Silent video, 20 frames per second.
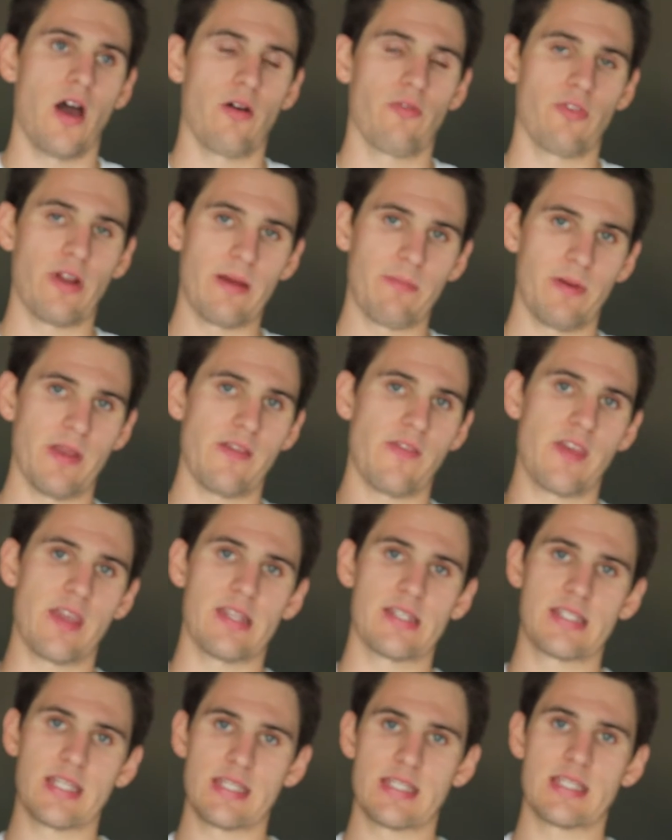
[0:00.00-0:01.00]
ramping the
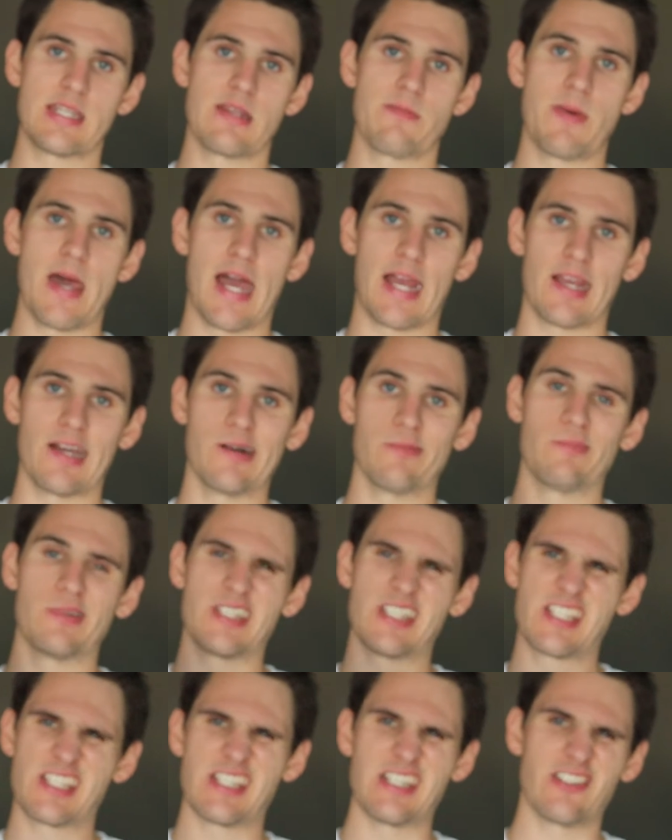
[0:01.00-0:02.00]
intensity back up,
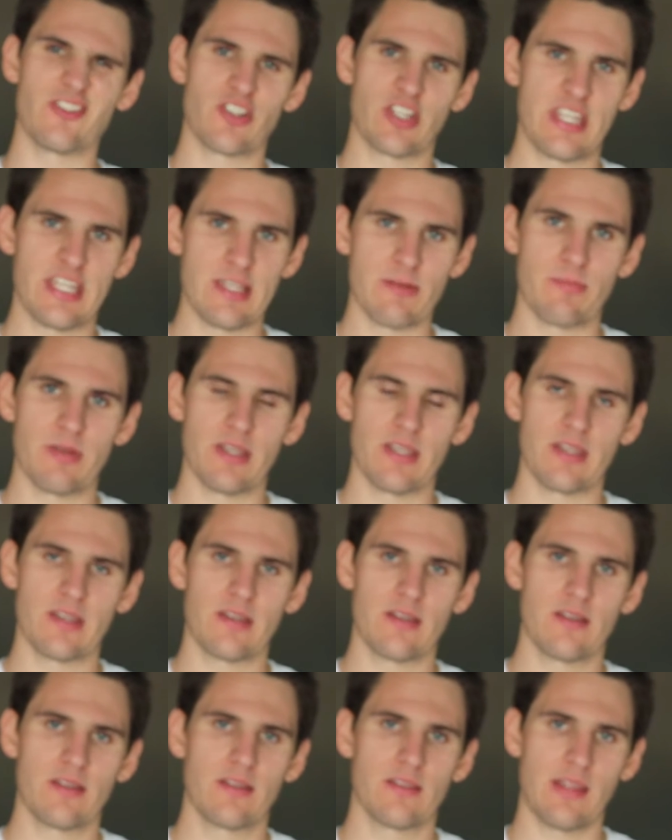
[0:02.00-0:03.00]
but still
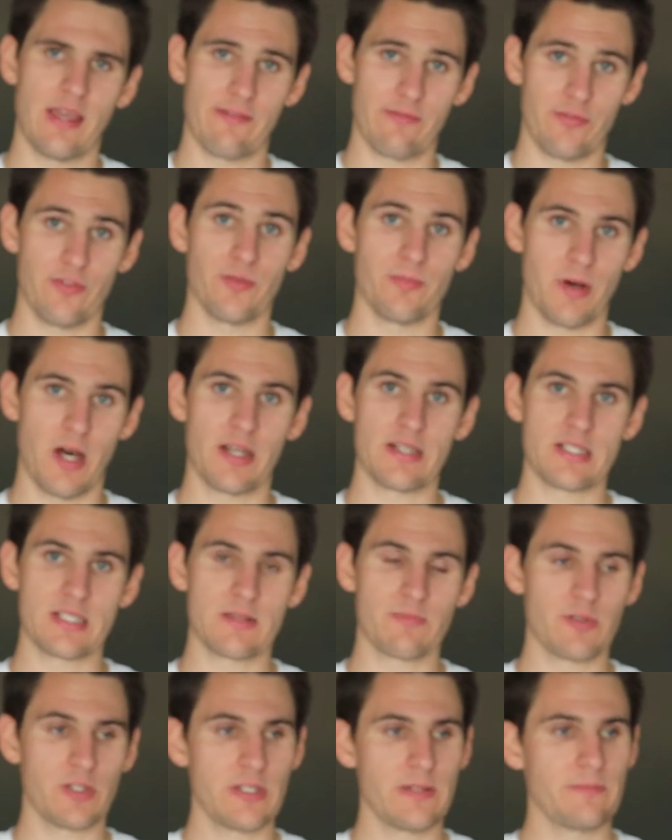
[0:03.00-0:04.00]
keeping that full body
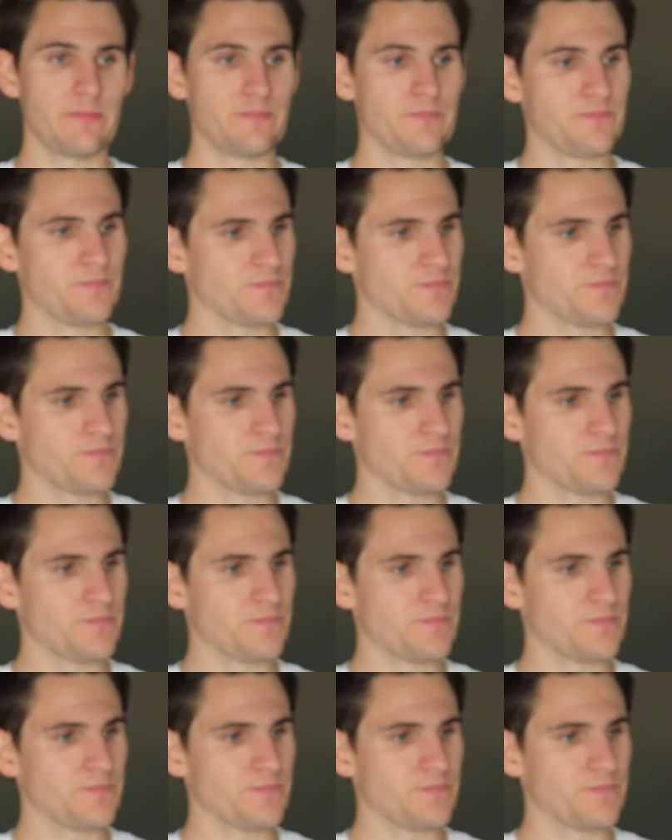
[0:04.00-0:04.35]
split.